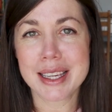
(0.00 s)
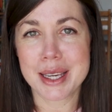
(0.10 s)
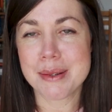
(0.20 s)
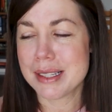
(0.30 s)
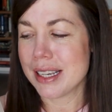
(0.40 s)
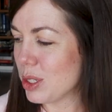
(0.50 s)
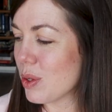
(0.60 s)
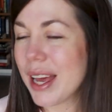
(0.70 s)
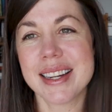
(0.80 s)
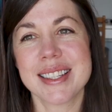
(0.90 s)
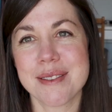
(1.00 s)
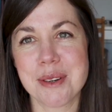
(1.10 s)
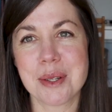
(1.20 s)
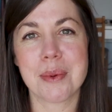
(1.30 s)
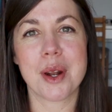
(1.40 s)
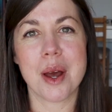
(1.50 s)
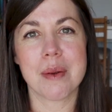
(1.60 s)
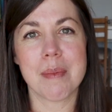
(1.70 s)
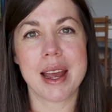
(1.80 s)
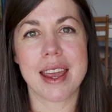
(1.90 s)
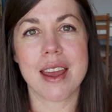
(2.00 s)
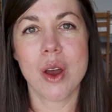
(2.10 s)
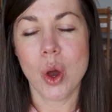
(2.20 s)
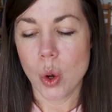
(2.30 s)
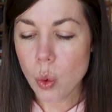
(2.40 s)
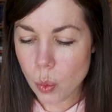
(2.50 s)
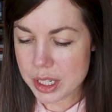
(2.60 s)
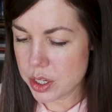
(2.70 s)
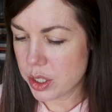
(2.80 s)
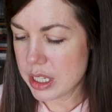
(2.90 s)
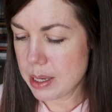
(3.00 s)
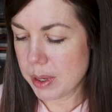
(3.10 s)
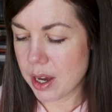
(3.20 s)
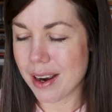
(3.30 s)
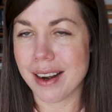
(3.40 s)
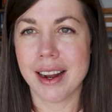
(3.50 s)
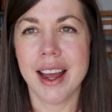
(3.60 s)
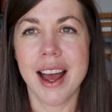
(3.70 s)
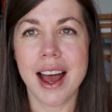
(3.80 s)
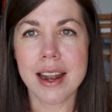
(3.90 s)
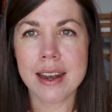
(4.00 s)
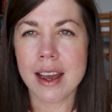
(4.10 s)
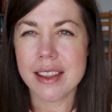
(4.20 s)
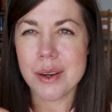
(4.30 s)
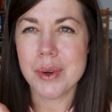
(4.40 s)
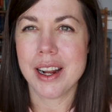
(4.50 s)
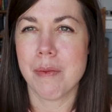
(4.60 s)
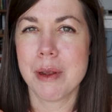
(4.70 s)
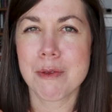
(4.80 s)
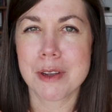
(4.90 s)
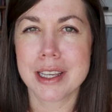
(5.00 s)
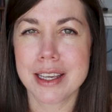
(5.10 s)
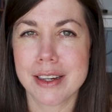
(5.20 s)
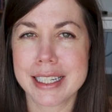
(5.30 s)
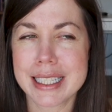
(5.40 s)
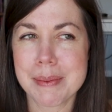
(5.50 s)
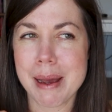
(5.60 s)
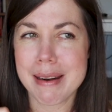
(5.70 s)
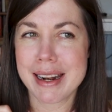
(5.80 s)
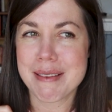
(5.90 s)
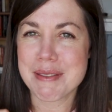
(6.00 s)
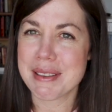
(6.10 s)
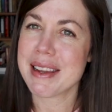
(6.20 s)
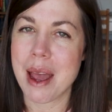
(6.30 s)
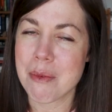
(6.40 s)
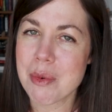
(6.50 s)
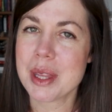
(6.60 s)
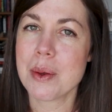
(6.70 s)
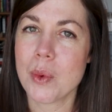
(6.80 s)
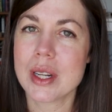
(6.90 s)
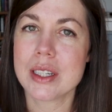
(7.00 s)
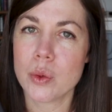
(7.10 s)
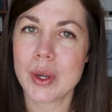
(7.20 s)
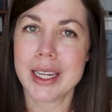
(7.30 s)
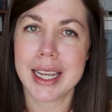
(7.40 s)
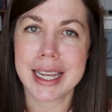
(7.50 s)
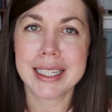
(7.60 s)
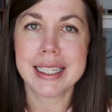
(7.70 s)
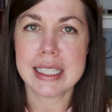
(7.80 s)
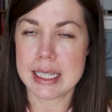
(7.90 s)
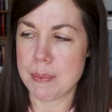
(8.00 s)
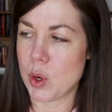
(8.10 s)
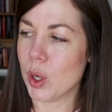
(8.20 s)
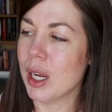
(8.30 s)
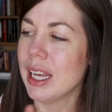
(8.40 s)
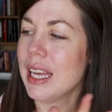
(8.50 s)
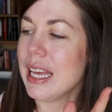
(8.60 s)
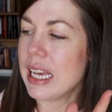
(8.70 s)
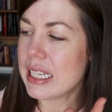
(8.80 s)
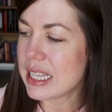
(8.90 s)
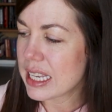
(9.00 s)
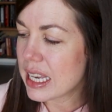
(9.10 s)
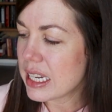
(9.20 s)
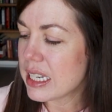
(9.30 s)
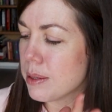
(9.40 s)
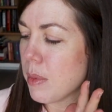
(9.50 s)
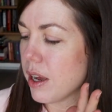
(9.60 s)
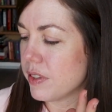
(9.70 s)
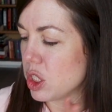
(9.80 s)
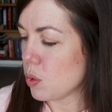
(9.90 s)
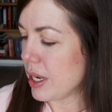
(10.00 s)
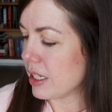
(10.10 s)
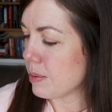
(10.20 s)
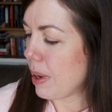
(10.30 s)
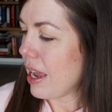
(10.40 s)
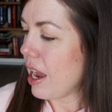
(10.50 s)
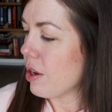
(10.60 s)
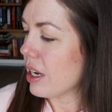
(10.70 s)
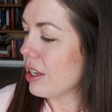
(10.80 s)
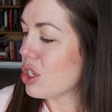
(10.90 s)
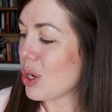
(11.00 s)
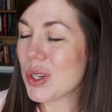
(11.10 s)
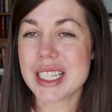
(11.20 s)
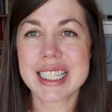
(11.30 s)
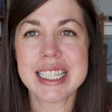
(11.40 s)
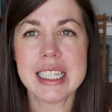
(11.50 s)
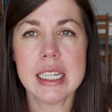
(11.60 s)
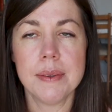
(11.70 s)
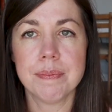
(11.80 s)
cute. So that is the first one on my winter TBR. Another one I've been really curious about and I feel like I really want to read in December is The Kingdom of Sweets by Erica Jonason.